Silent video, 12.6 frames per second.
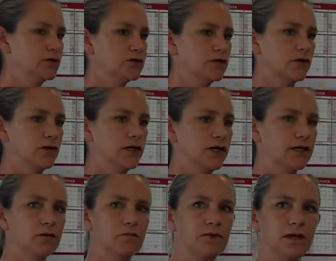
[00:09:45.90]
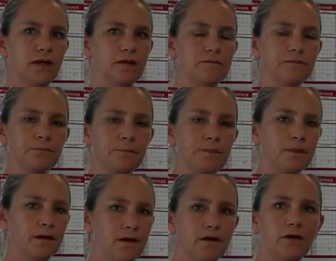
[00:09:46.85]
So it can be,
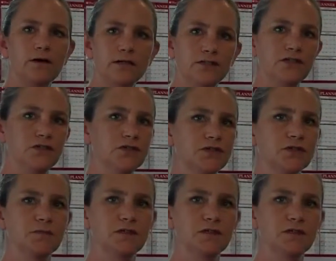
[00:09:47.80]
condition